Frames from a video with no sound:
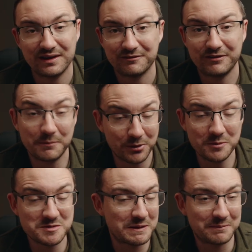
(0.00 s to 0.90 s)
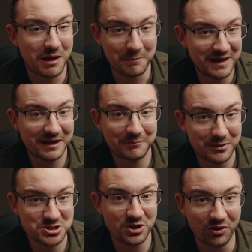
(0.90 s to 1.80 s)
Philip Bloom has been a big
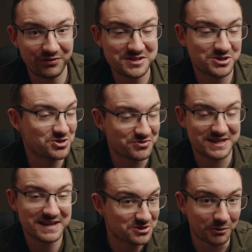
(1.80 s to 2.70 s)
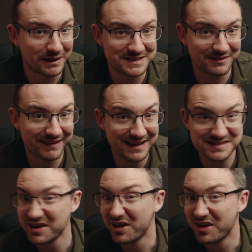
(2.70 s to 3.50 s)
pusher of this because obviously he's got plenty of cats.